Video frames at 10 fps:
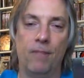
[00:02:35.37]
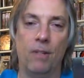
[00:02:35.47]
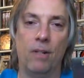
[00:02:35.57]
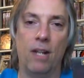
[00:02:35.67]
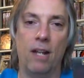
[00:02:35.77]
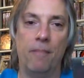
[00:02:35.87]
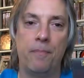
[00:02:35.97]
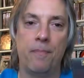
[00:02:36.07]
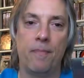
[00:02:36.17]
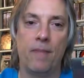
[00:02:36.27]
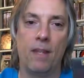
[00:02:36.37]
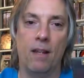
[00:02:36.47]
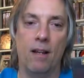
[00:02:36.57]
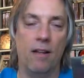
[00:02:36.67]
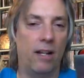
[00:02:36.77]
Okay.
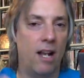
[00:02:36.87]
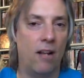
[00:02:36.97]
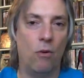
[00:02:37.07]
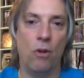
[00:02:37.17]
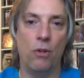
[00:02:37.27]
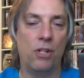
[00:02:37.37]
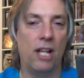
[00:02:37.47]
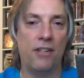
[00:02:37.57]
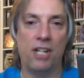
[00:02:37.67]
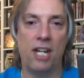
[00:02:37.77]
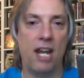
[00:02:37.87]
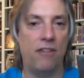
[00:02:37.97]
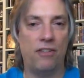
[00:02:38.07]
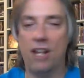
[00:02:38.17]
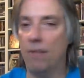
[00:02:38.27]
Uh, got all those classic
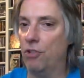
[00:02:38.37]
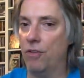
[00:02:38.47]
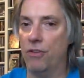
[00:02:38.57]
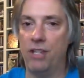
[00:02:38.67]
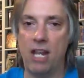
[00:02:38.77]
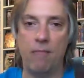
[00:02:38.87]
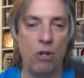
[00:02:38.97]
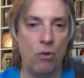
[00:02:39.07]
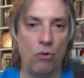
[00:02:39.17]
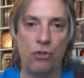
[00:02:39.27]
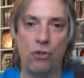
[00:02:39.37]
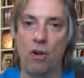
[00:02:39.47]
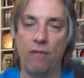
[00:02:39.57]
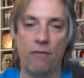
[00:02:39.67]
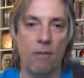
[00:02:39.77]
Kansas albums, you know, the debut,
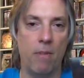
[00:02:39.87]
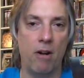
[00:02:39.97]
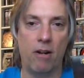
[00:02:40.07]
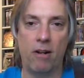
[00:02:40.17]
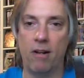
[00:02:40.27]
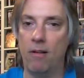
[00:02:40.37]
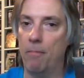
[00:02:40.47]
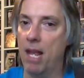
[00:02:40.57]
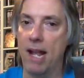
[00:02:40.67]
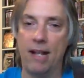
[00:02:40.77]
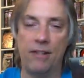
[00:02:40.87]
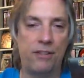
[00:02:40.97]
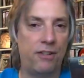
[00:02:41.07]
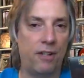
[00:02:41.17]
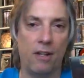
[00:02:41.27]
Song for America,
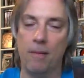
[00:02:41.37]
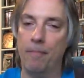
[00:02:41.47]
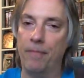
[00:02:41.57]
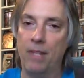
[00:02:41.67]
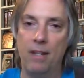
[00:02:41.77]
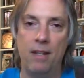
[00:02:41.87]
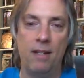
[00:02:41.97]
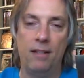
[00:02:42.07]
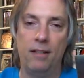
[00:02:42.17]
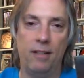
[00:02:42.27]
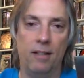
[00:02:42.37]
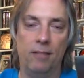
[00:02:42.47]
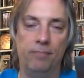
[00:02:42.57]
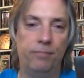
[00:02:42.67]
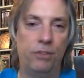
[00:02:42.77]
Masks, um, you know,
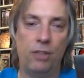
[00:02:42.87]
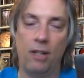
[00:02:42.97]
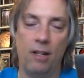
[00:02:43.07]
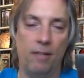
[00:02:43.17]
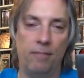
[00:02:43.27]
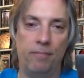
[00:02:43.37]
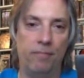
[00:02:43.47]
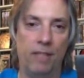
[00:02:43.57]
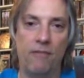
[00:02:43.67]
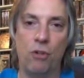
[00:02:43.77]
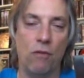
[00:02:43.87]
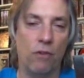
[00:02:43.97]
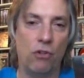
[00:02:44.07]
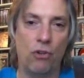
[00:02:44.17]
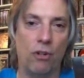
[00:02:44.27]
uh,
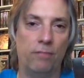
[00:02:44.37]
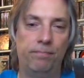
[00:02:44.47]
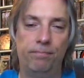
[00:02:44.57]
Leftoverture,